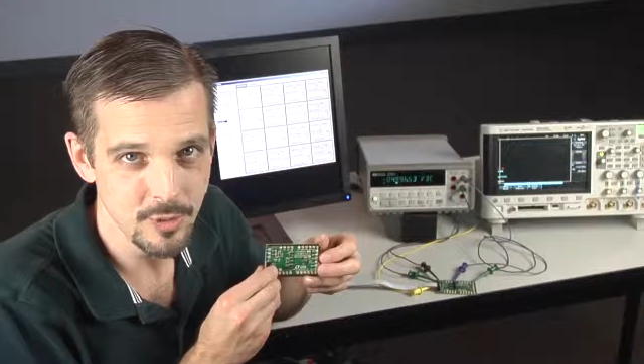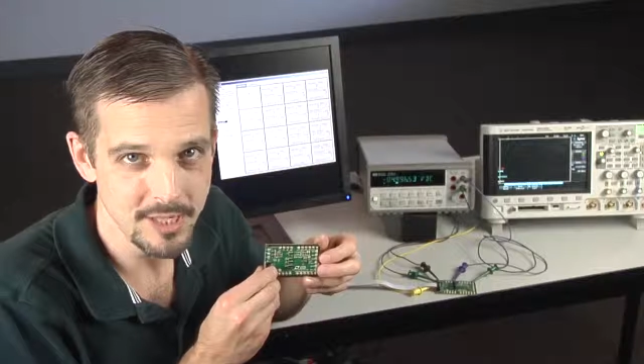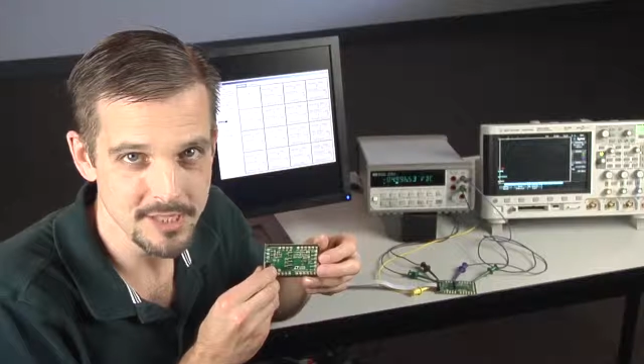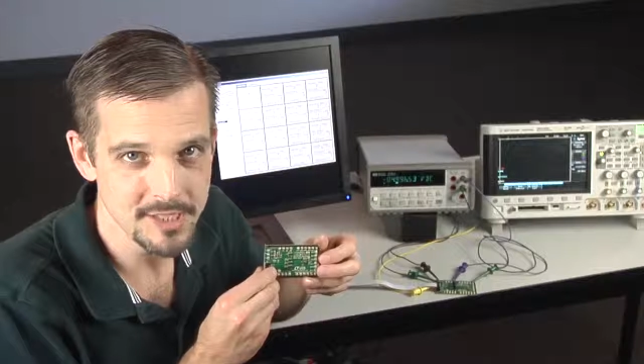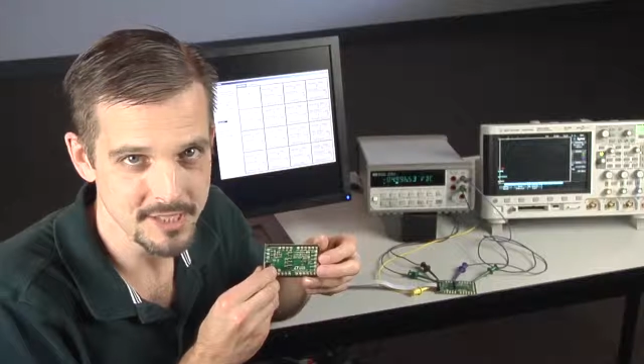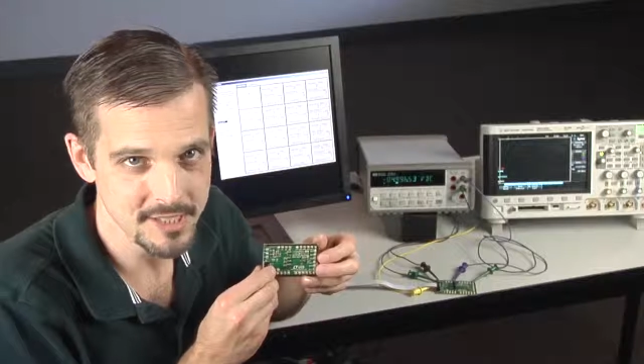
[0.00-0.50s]

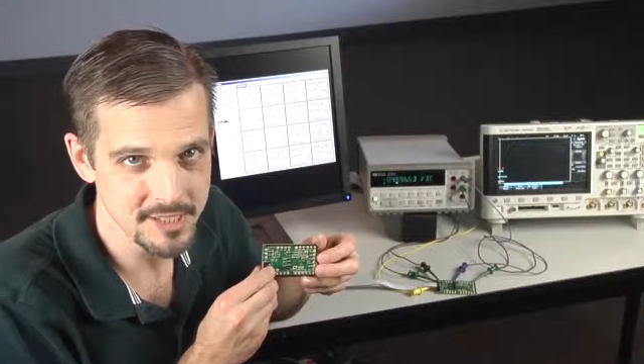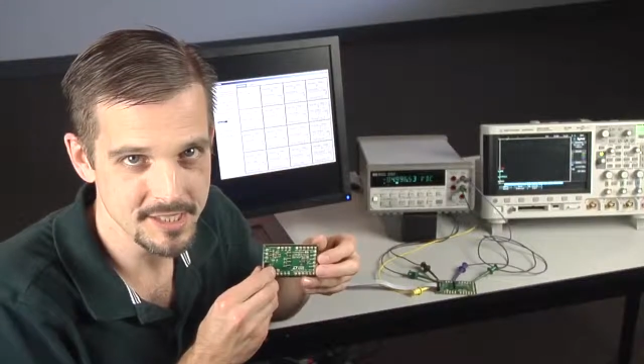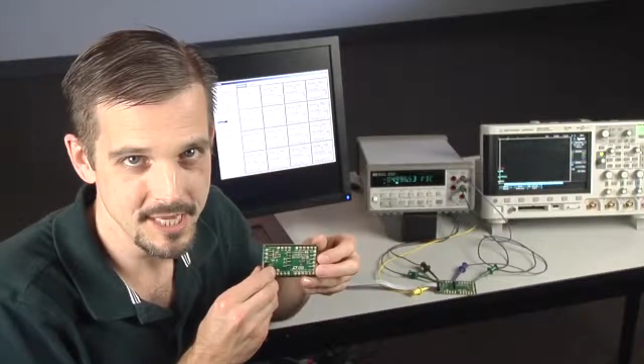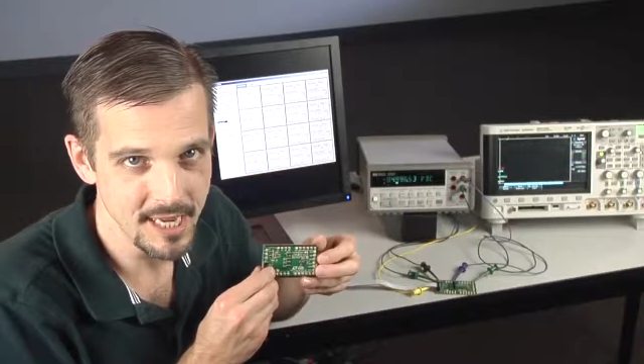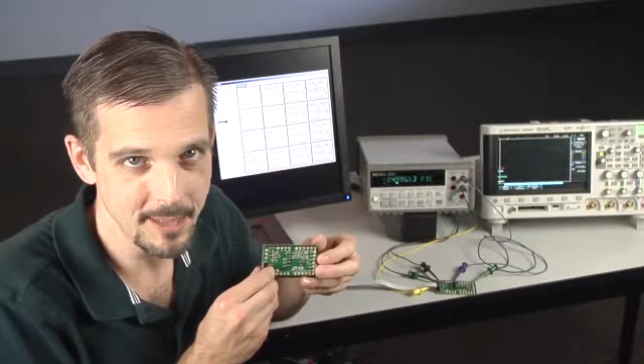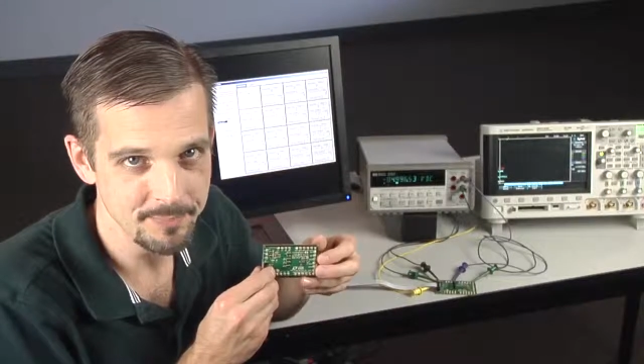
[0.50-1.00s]

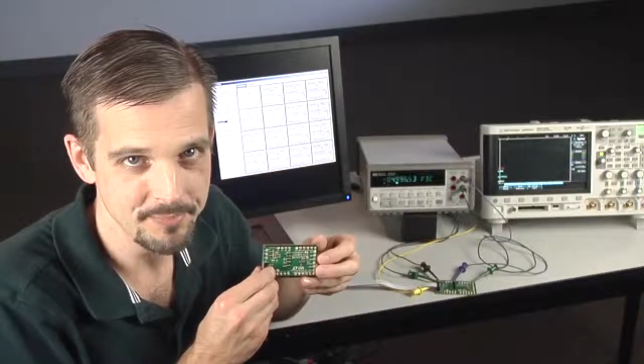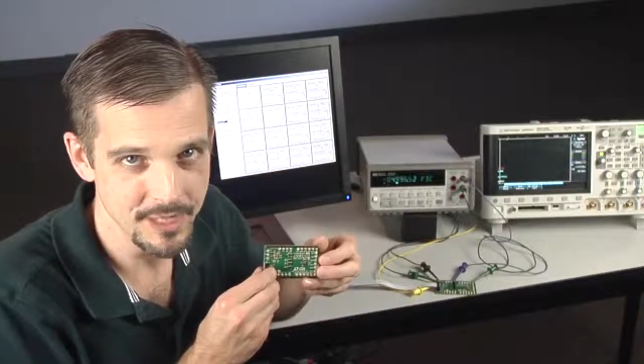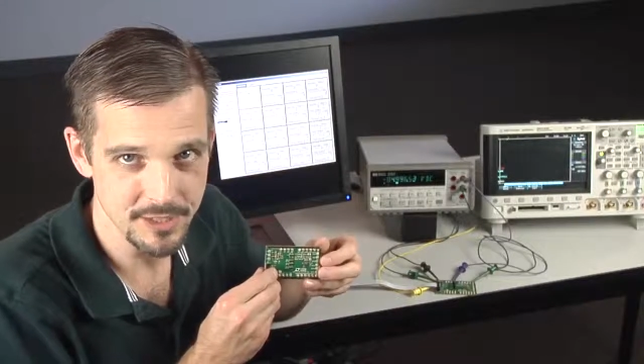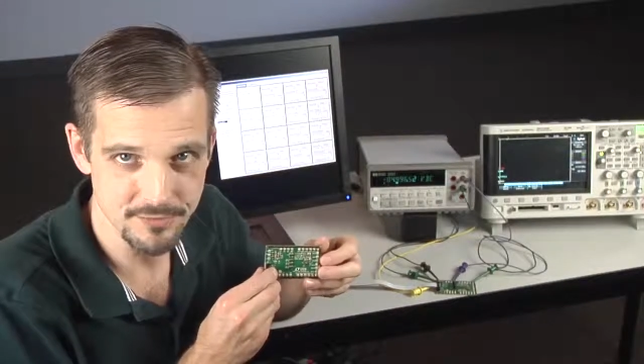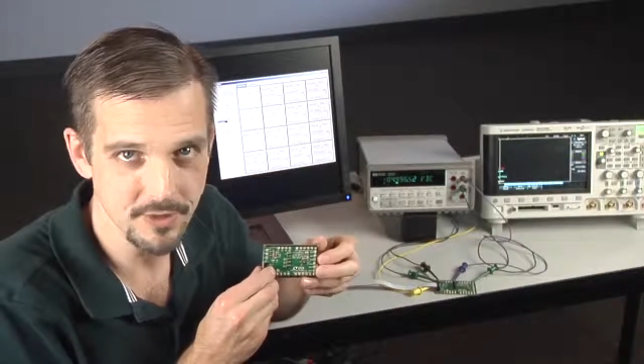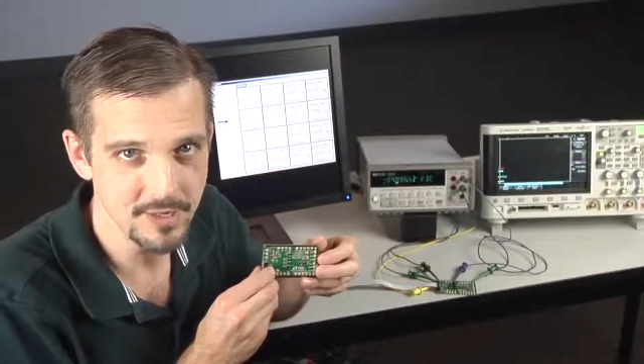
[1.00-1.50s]
2668
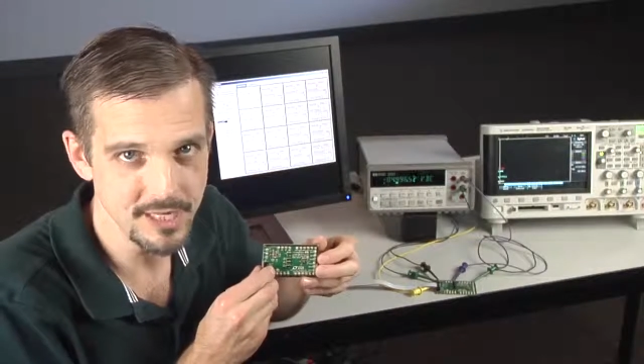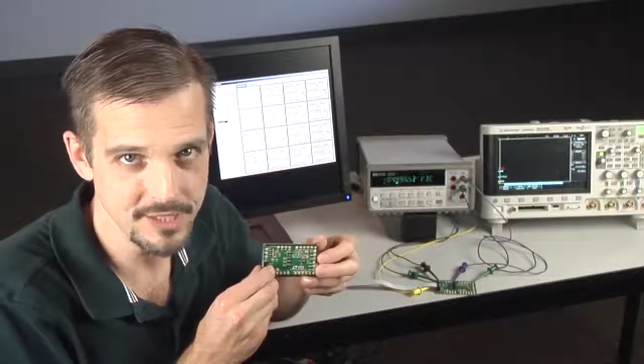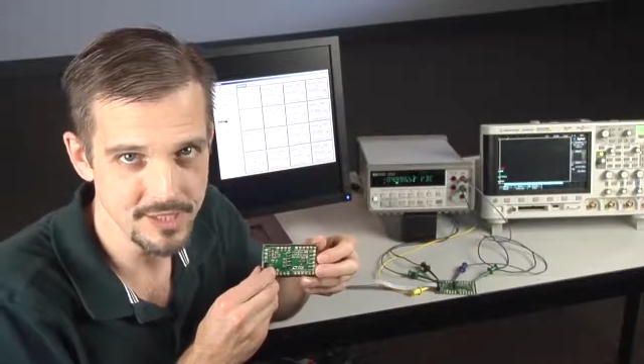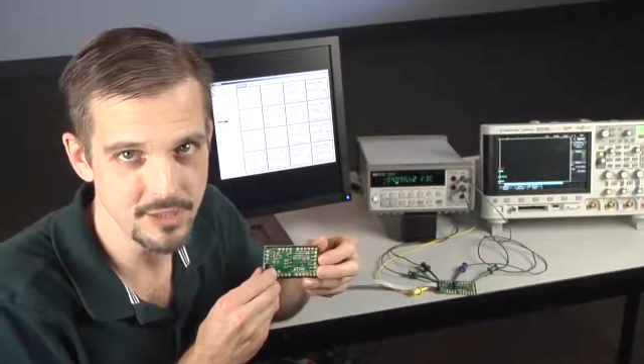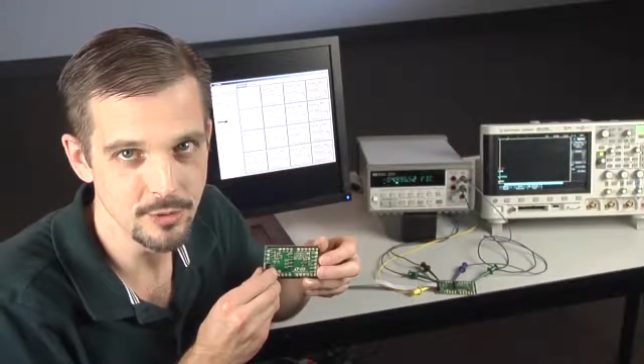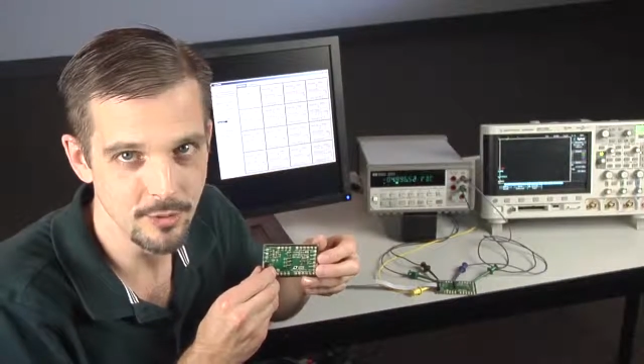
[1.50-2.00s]
is very
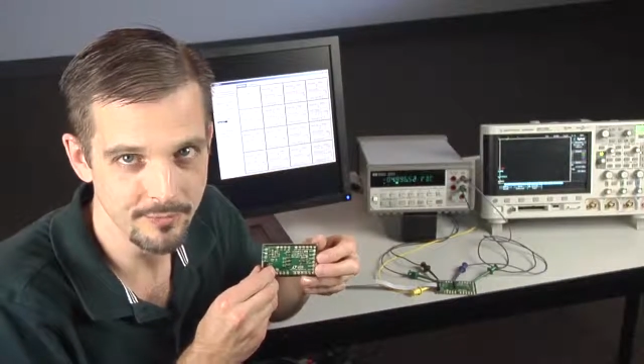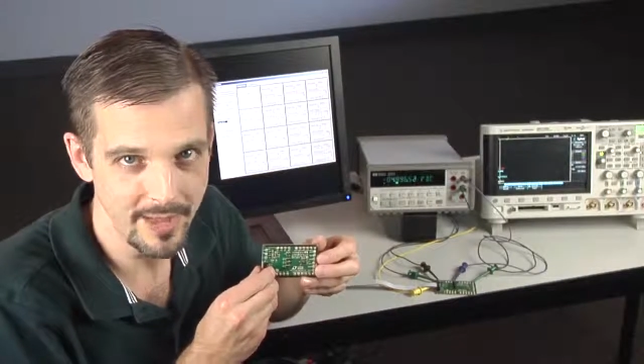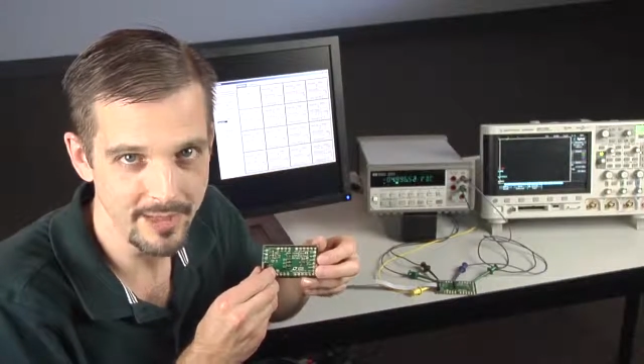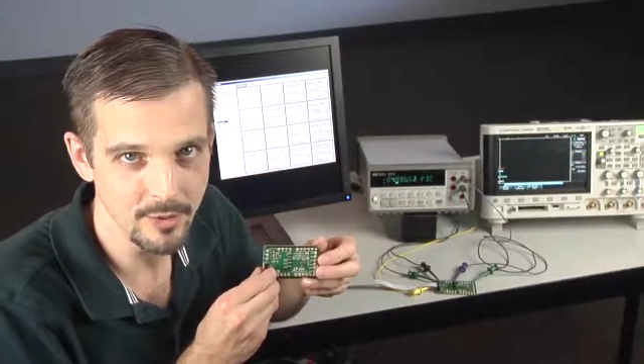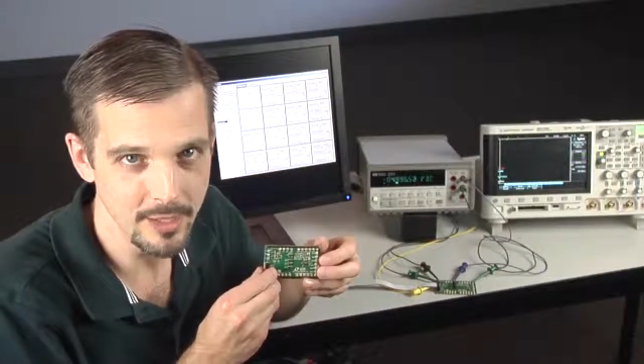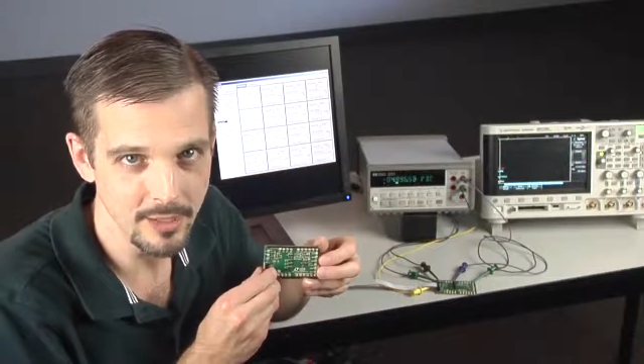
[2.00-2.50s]
easy to
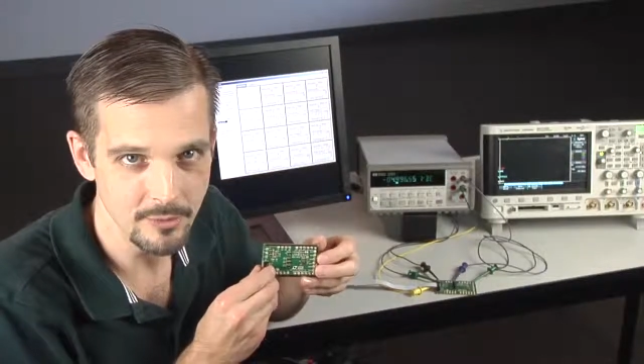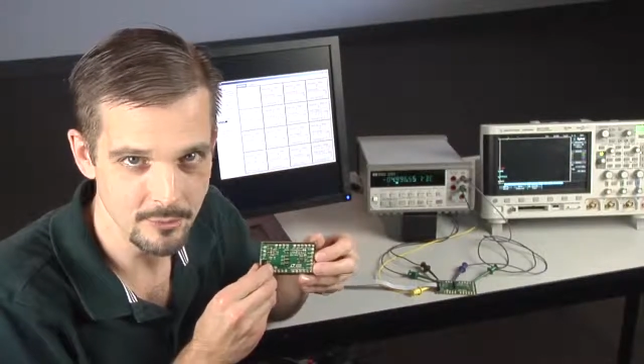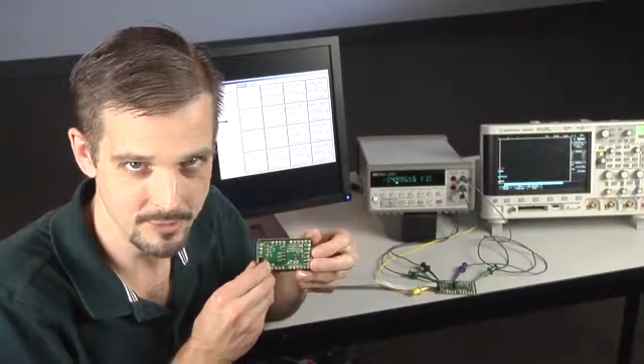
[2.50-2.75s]
evaluate